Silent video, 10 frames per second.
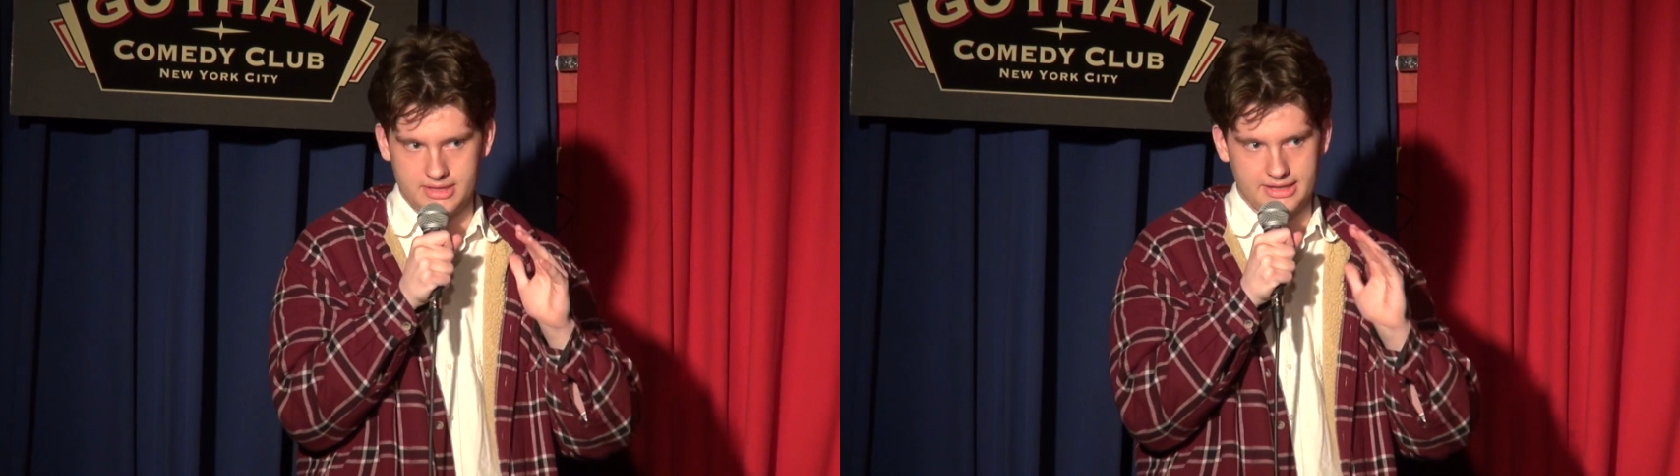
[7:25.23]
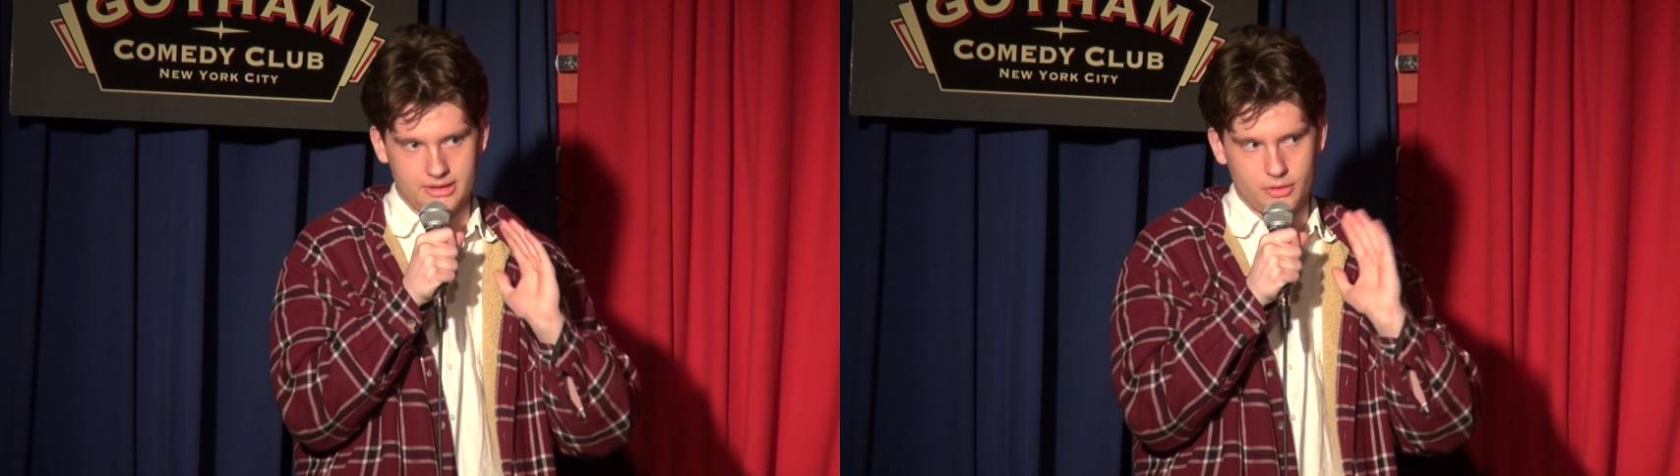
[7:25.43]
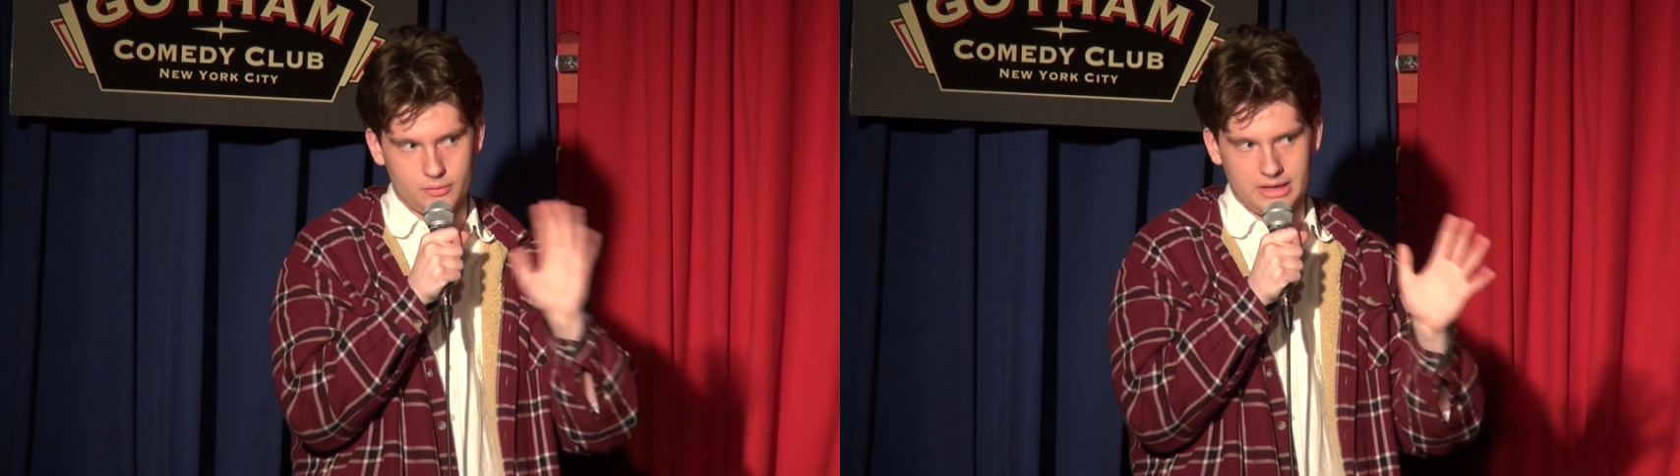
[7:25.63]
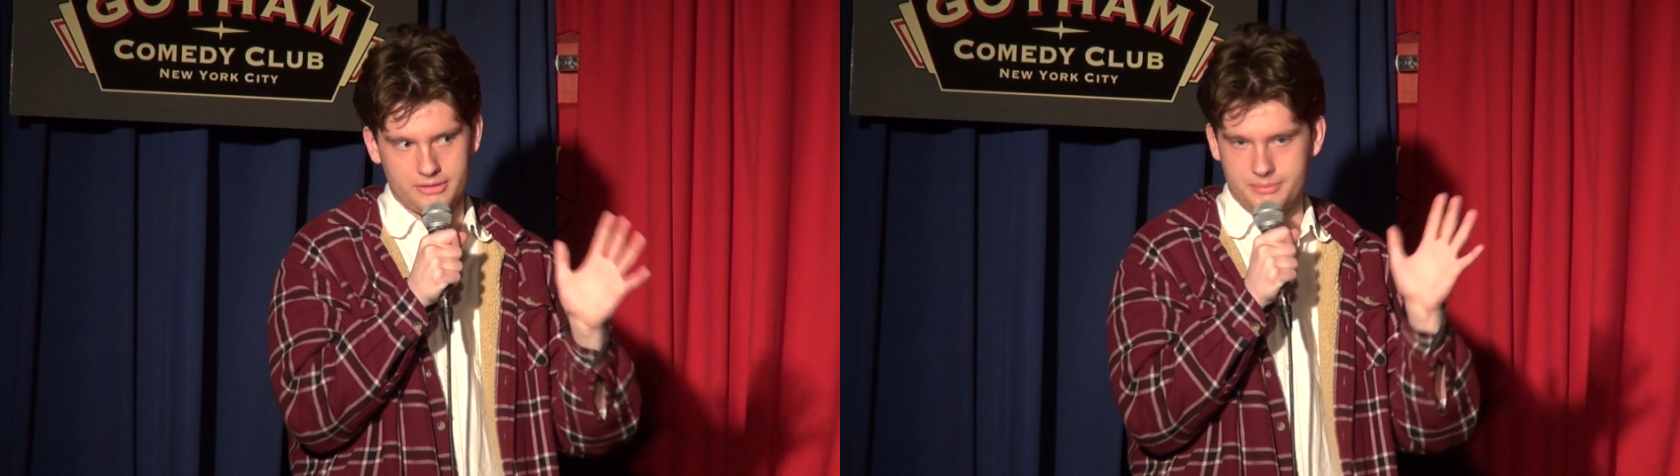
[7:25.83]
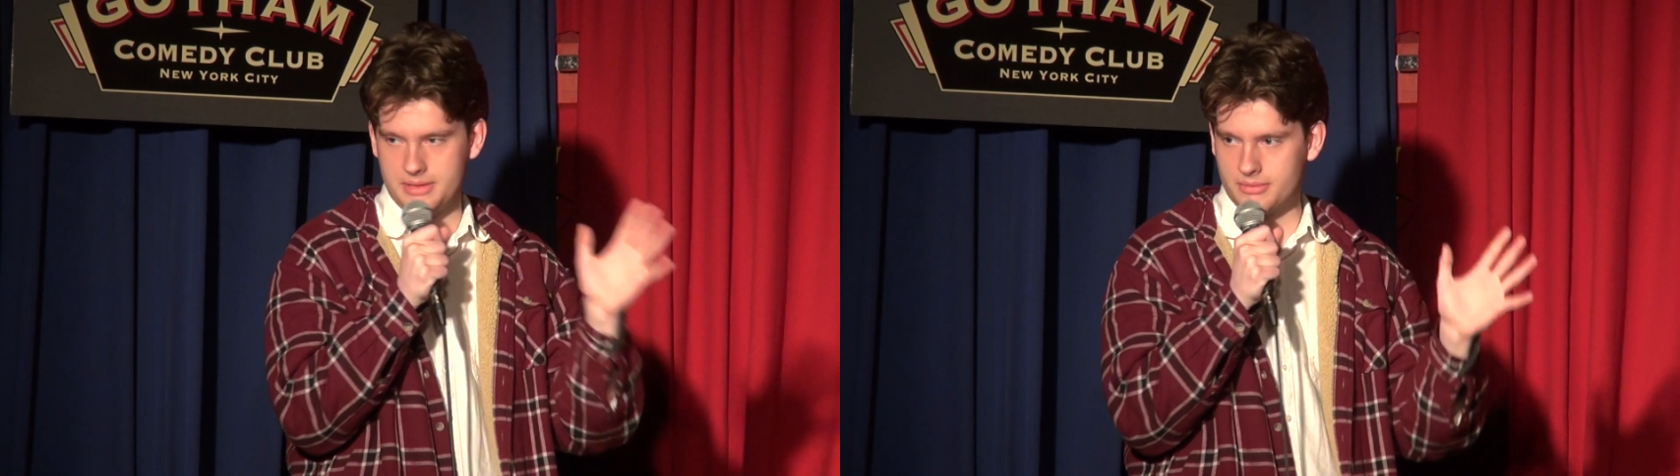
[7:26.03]
that I go
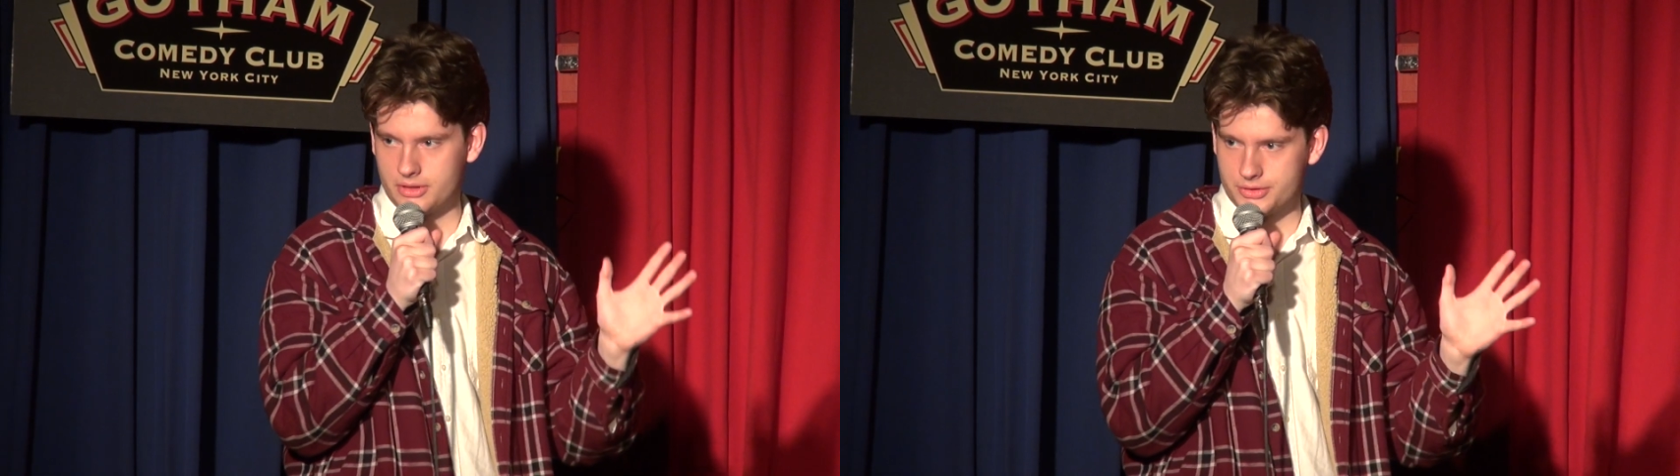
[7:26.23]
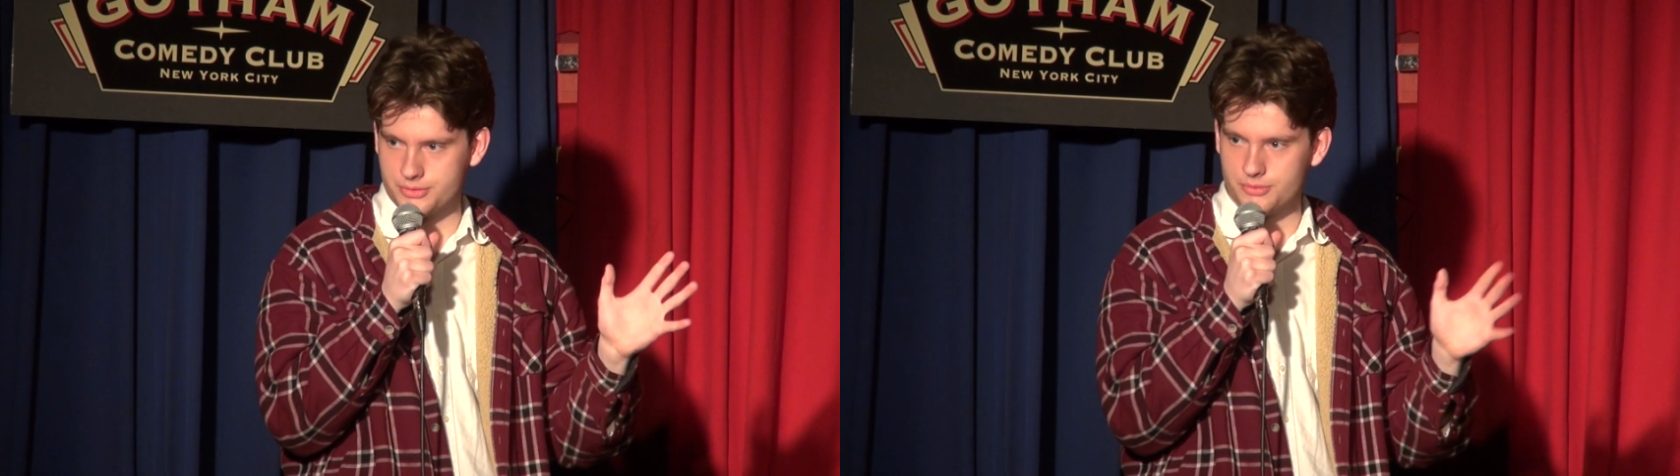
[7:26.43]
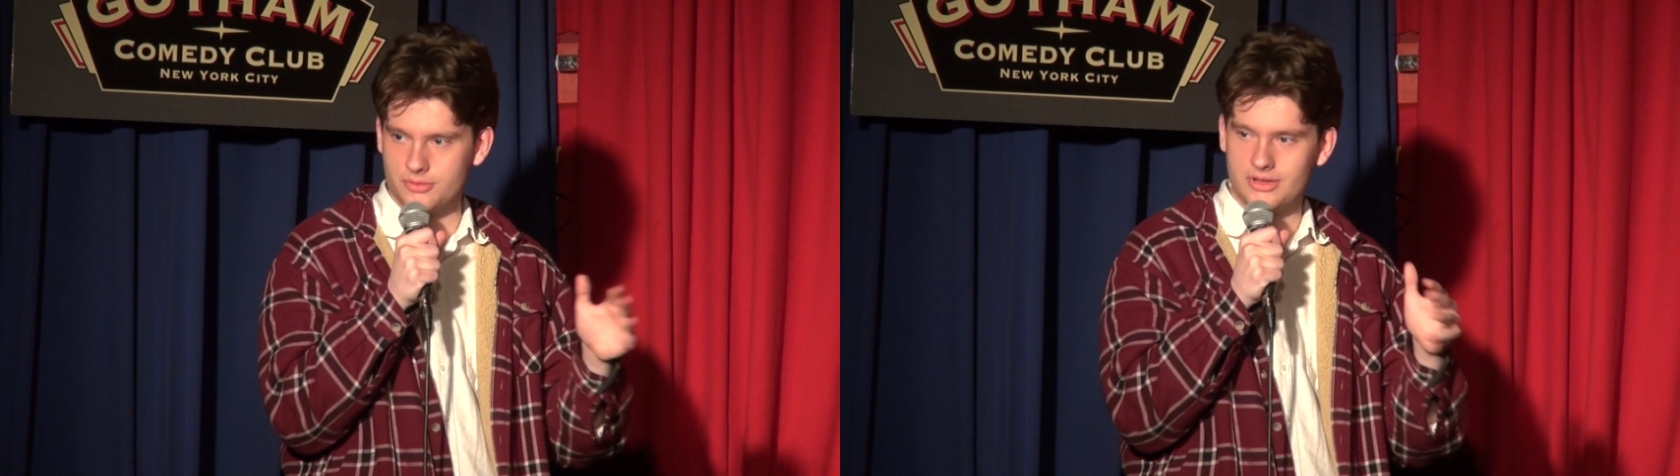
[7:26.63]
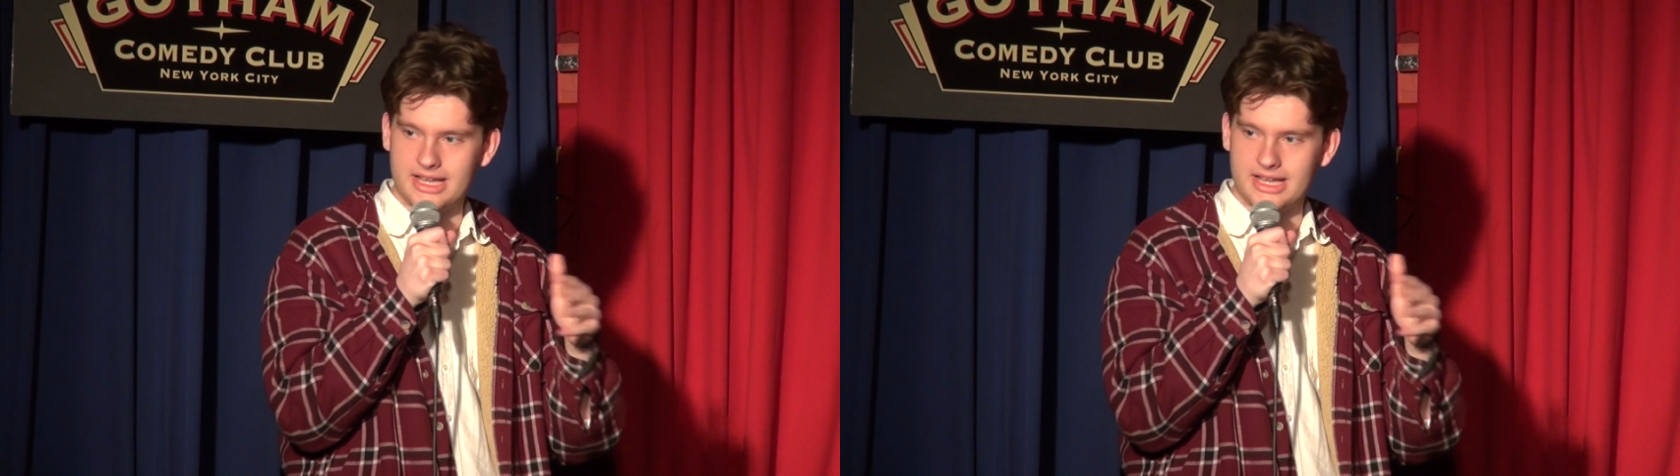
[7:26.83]
around to people in our school